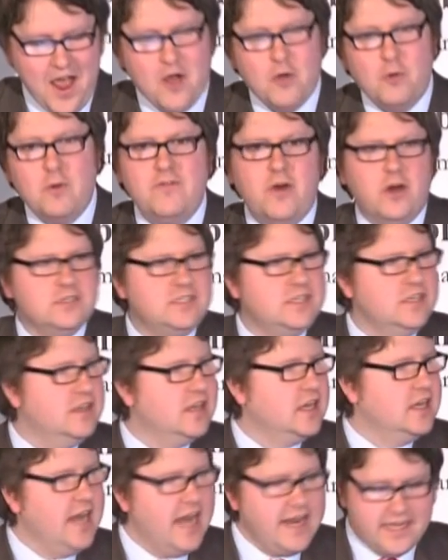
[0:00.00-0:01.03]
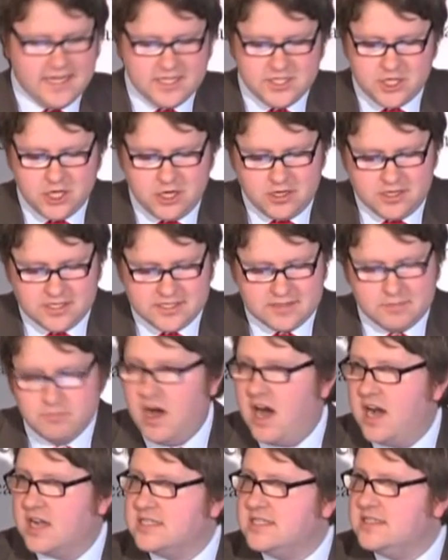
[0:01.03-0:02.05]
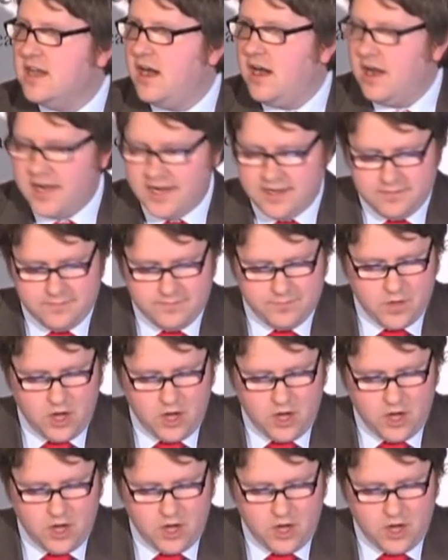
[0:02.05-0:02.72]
We've hosted the Canadian journalist Mark Stein